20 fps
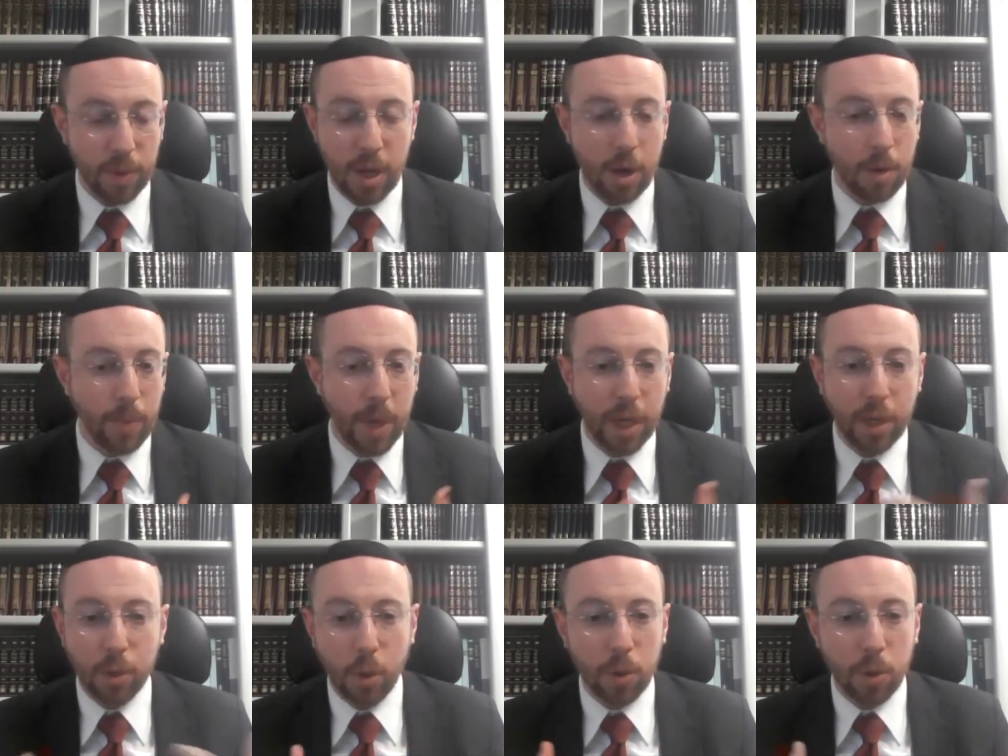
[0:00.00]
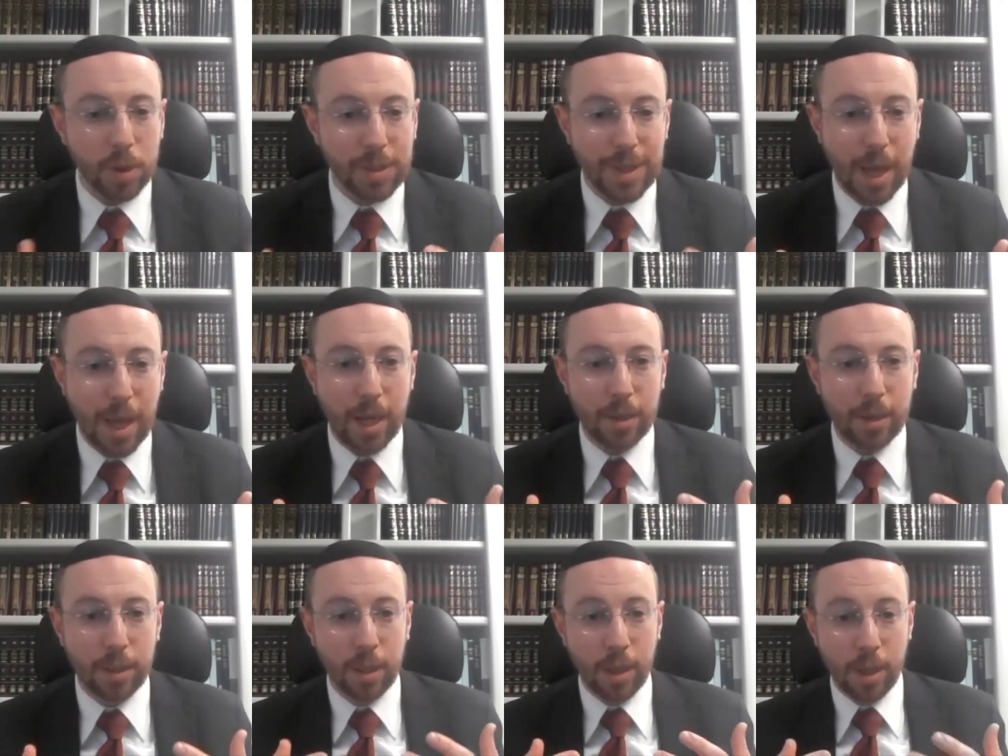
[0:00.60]
There, my goal is
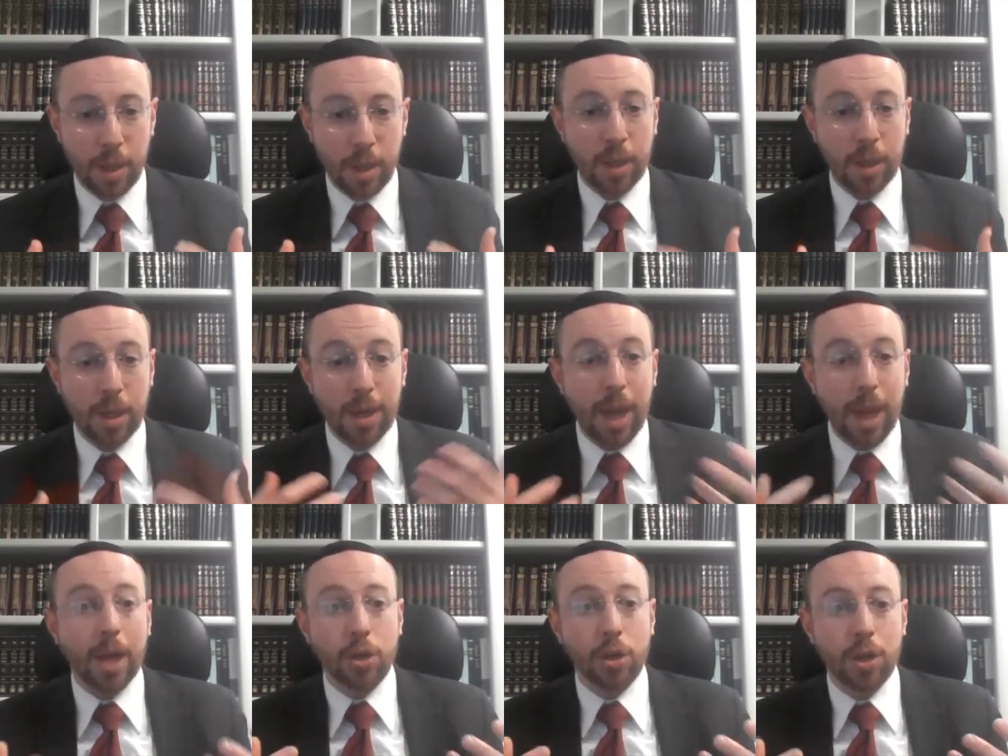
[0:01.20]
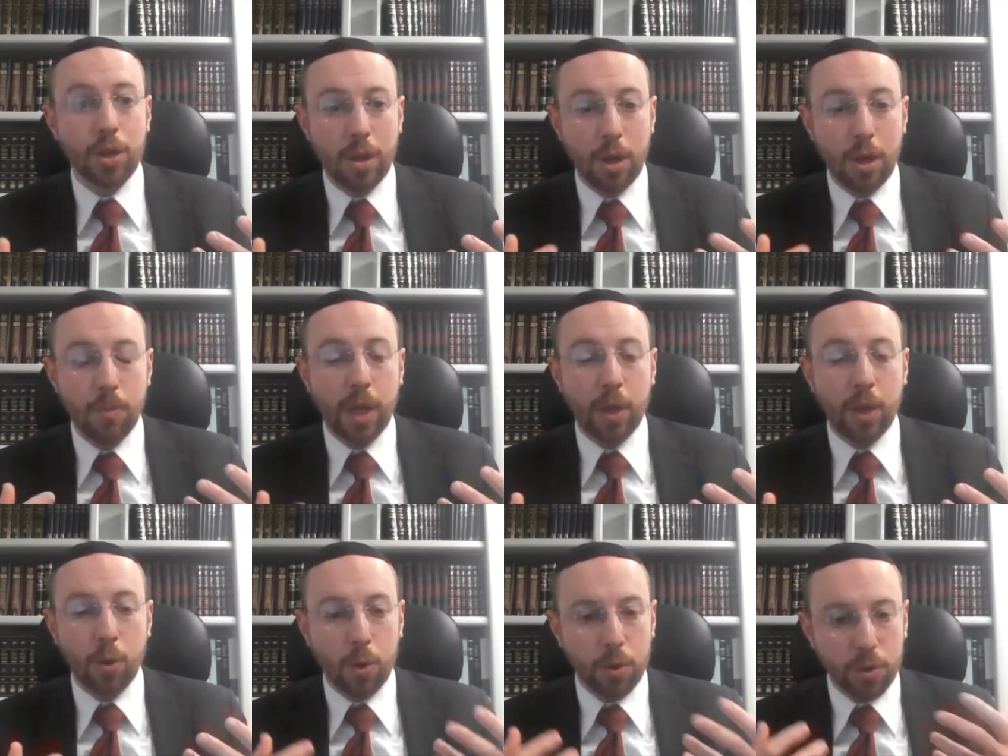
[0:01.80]
not connection. There,
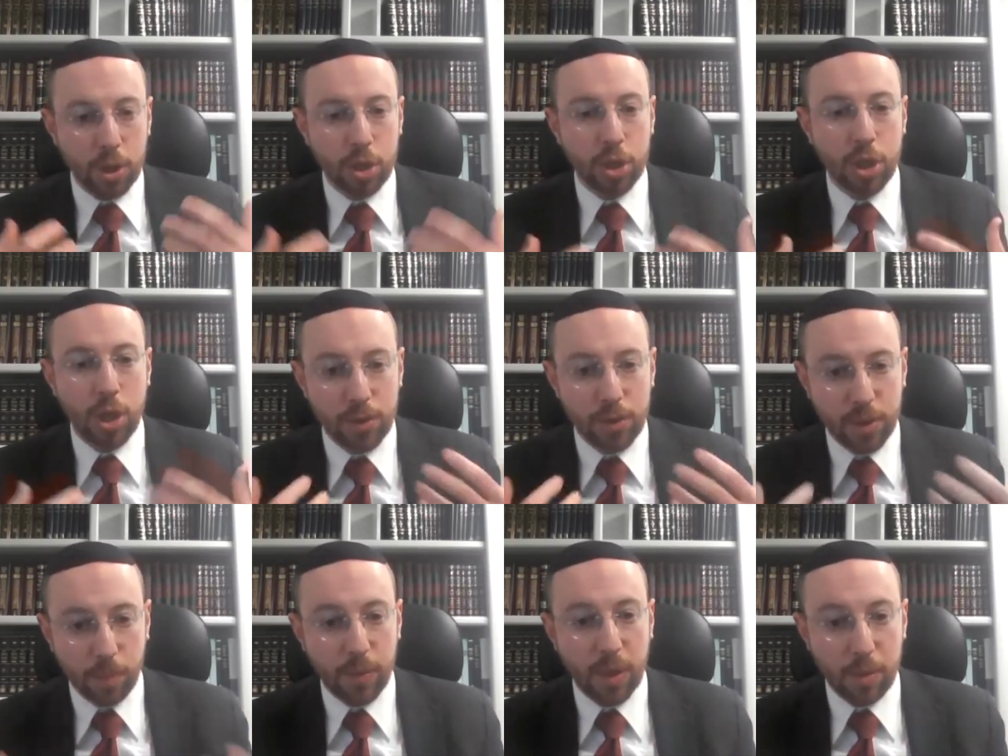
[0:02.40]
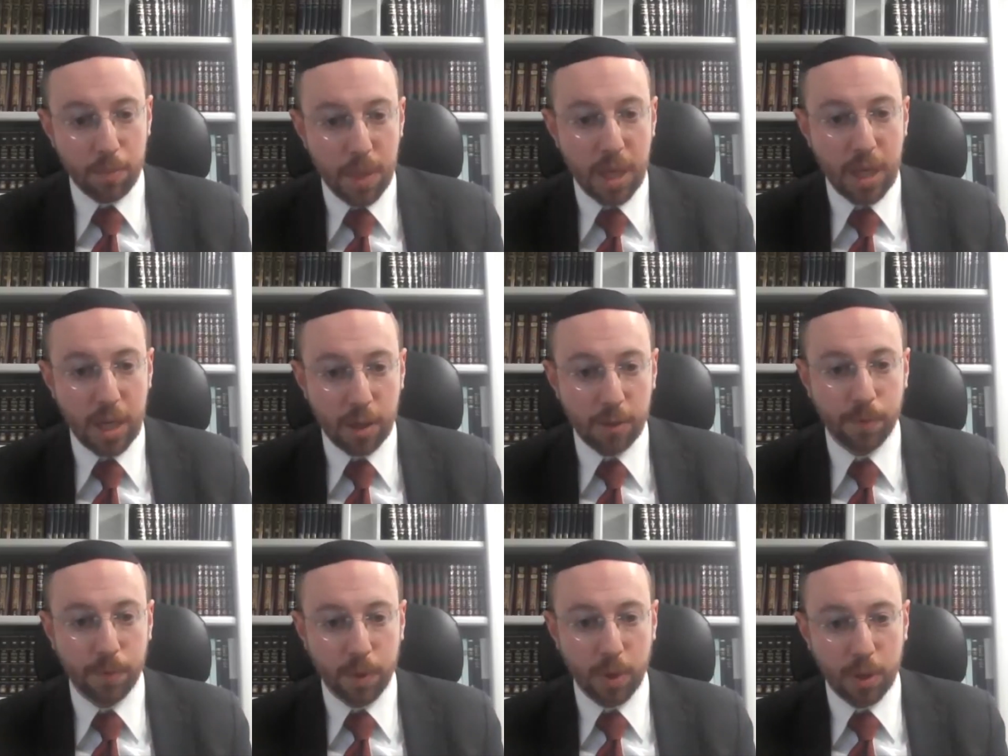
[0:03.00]
my goal is to share something
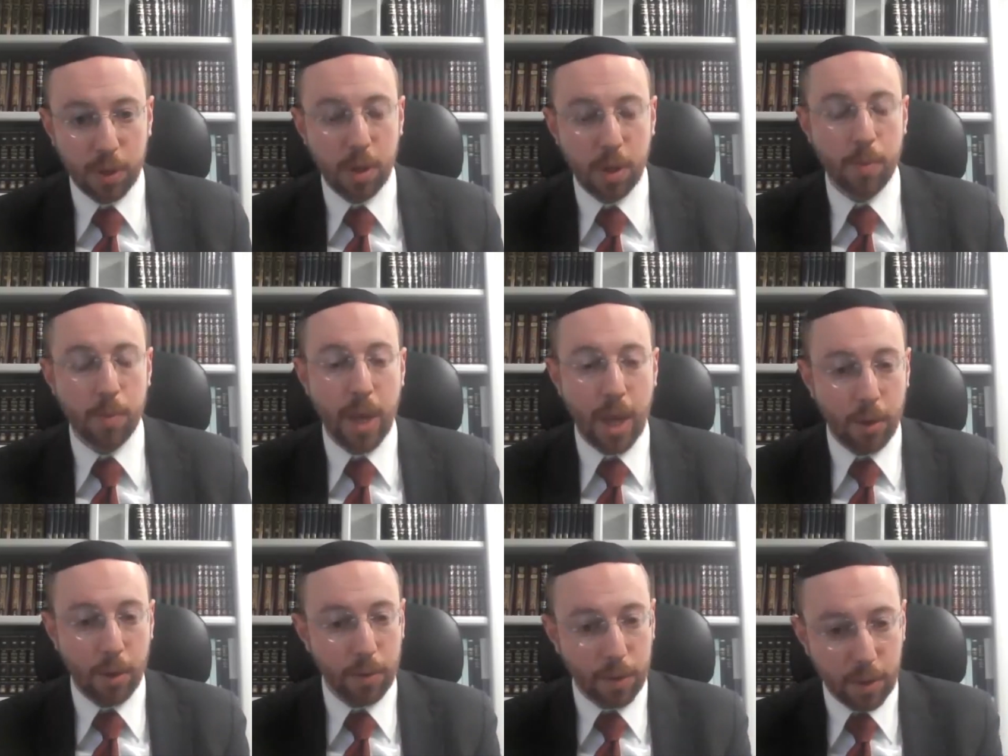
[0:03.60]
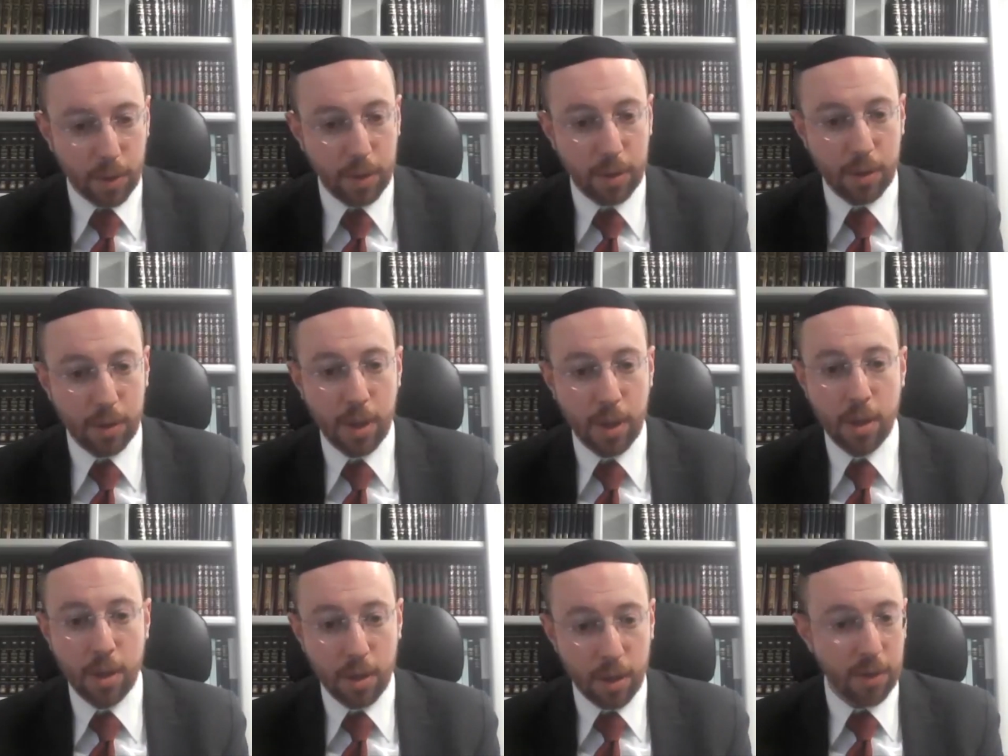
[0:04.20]
meaningful about the,
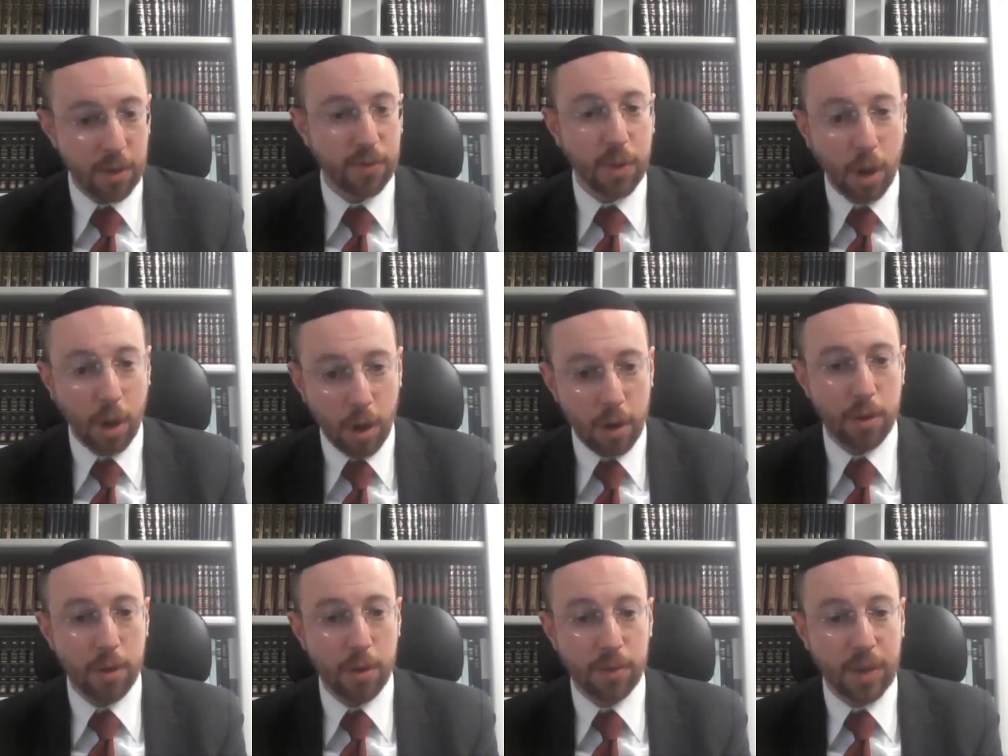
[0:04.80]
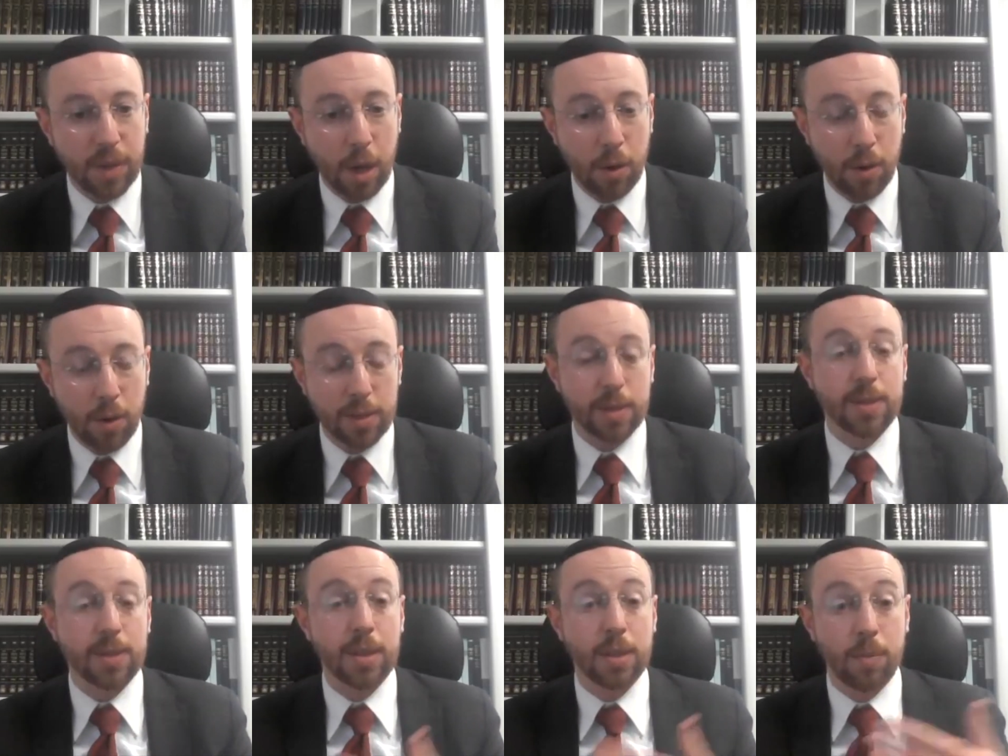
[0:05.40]
the niftar, the niftares,
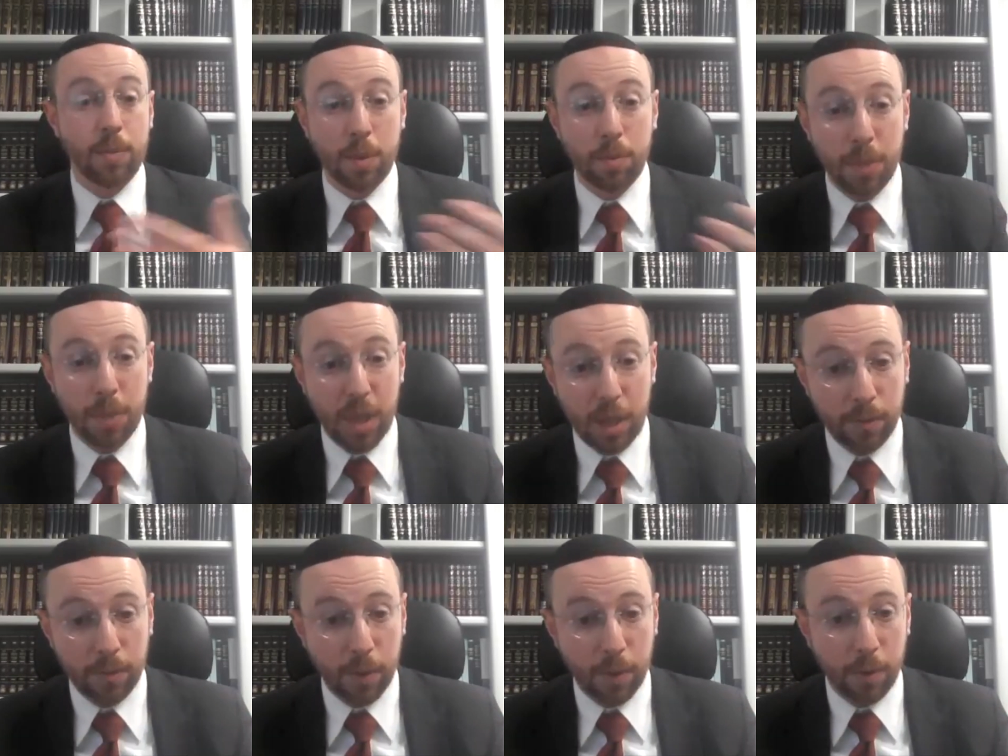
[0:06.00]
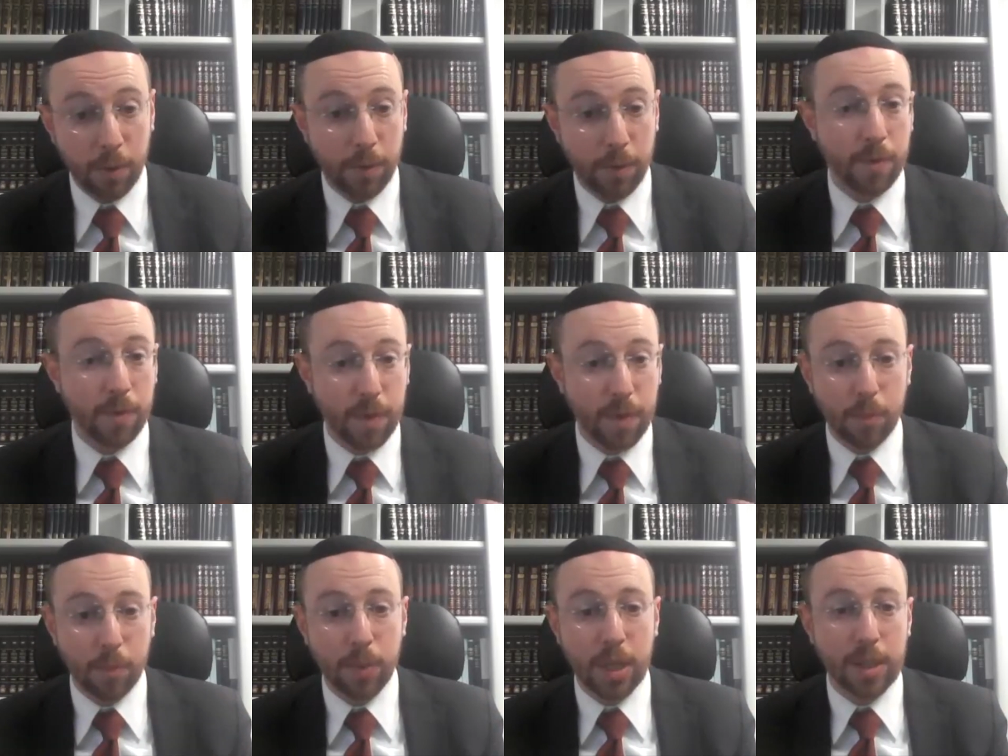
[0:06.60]
to say something meaningful for the
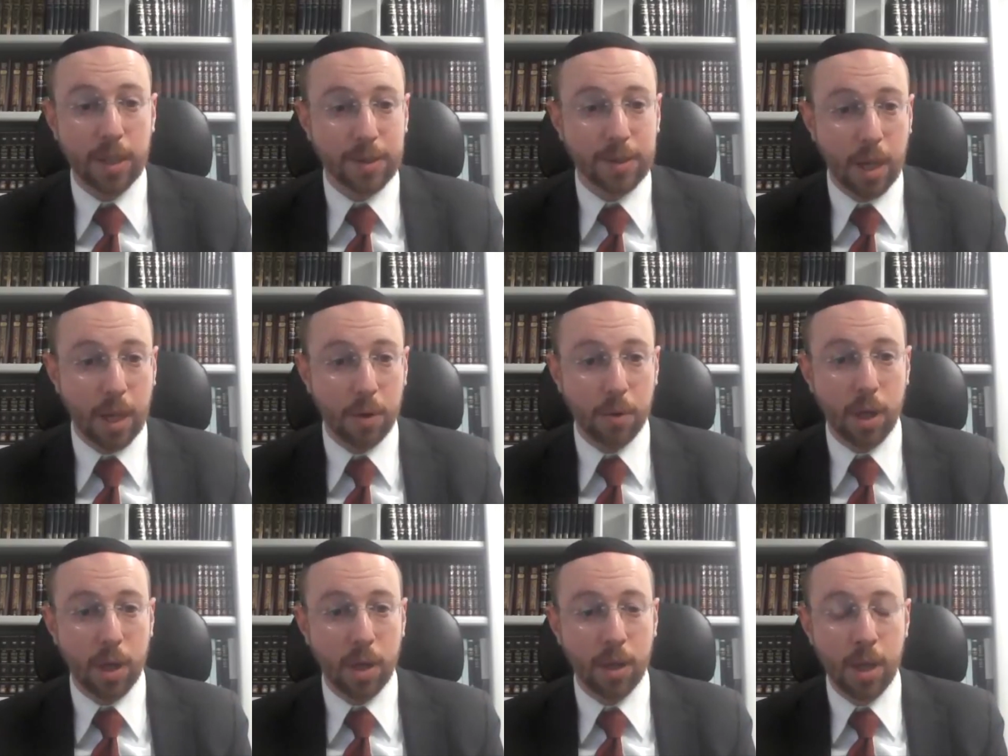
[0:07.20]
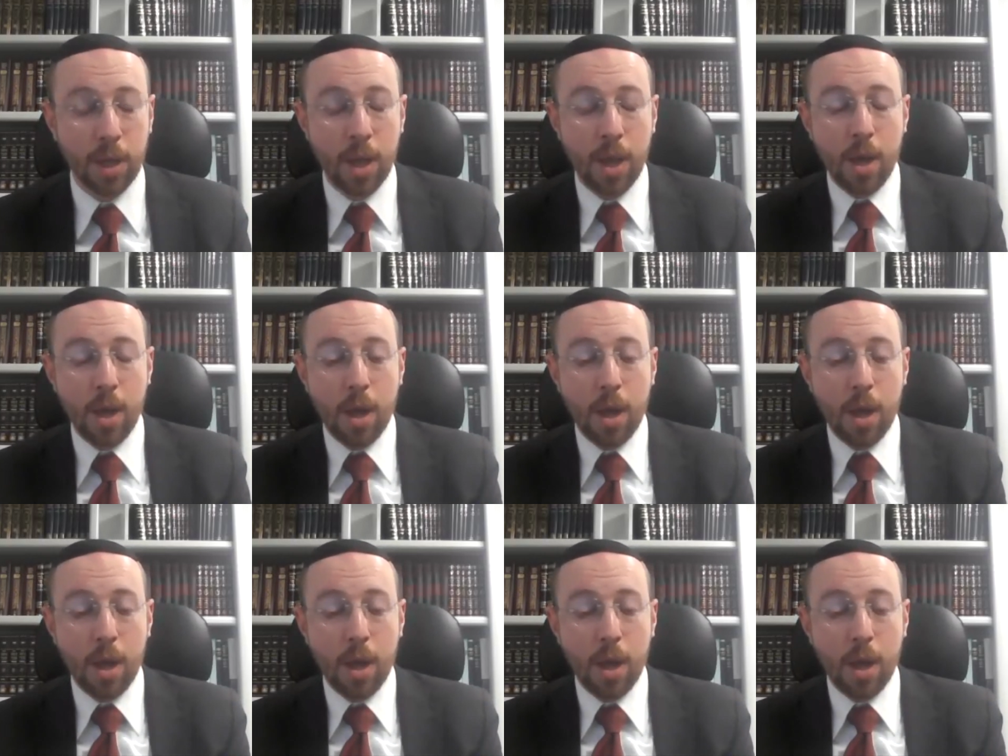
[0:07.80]
family, etc.